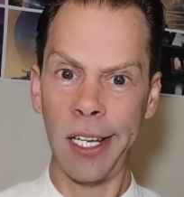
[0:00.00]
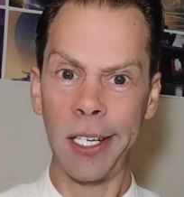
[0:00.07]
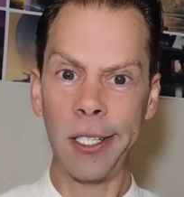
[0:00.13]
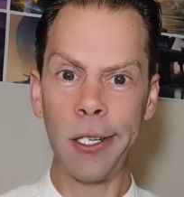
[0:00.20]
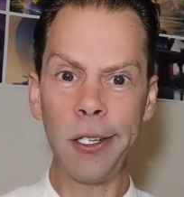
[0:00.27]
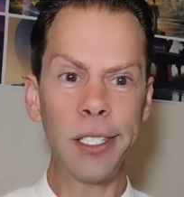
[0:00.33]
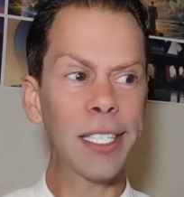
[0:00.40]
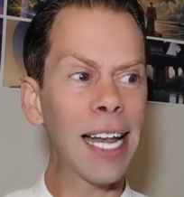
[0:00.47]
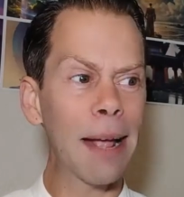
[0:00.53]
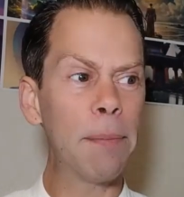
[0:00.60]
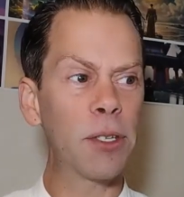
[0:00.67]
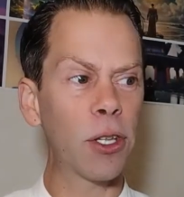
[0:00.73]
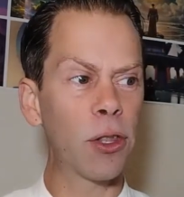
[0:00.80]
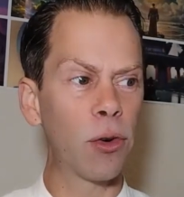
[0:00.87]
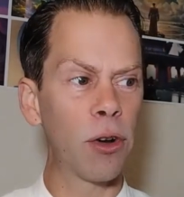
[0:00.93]

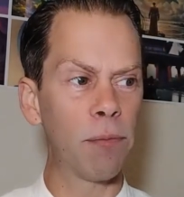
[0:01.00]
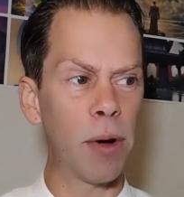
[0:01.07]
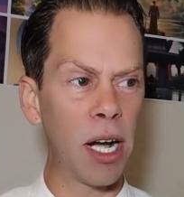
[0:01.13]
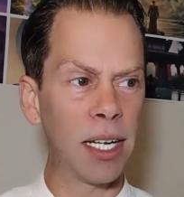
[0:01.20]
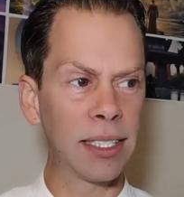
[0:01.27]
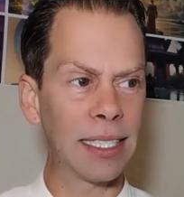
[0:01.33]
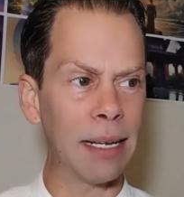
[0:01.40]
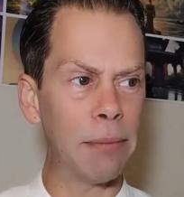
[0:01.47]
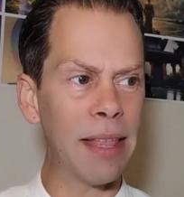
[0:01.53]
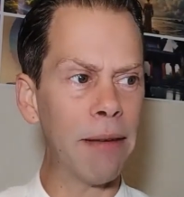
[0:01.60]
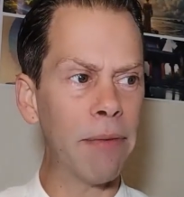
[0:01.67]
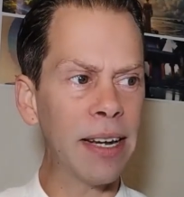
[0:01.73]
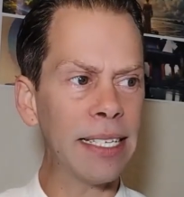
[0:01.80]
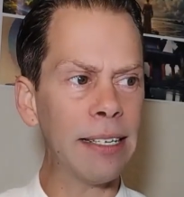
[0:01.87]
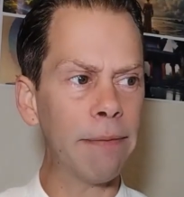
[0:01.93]
They're
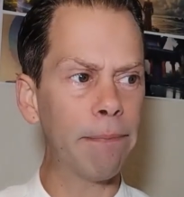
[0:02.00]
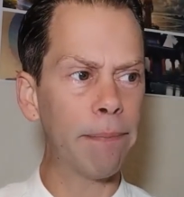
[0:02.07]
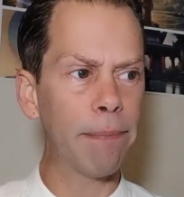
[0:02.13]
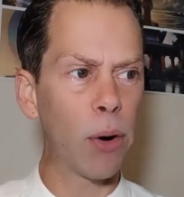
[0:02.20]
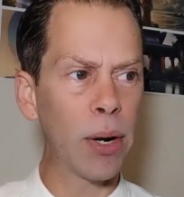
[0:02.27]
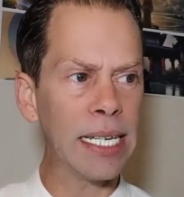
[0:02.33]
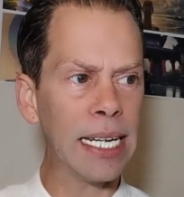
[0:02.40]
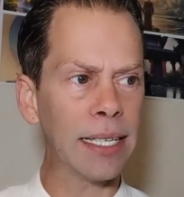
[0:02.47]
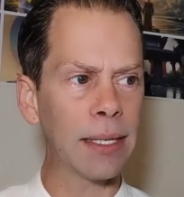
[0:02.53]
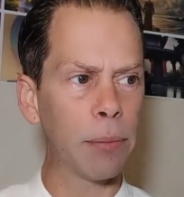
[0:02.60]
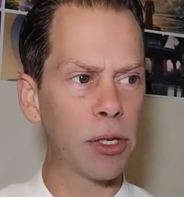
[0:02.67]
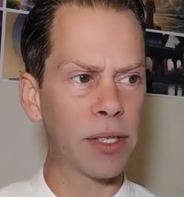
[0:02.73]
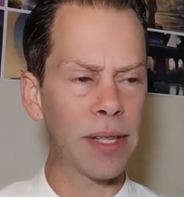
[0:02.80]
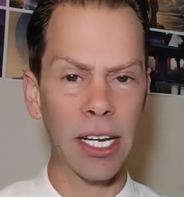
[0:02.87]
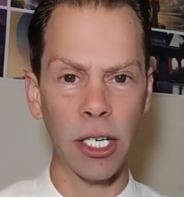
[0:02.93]
busy pointing at the
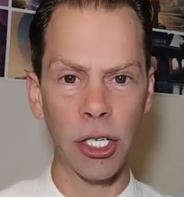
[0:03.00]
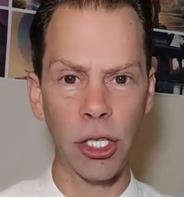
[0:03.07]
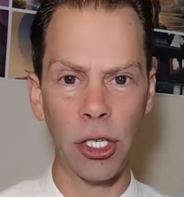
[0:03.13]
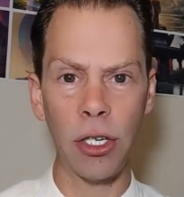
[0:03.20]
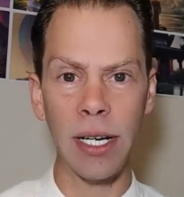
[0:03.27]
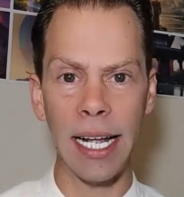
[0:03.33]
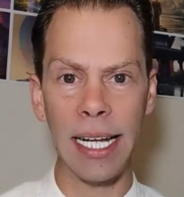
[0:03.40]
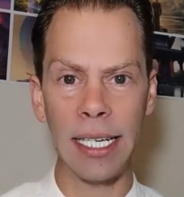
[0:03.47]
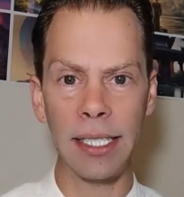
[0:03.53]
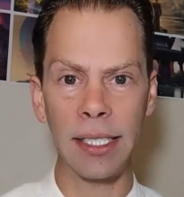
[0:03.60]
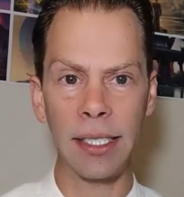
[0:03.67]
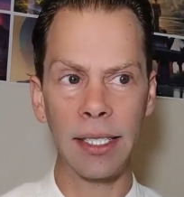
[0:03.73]
person they're going to shoot at.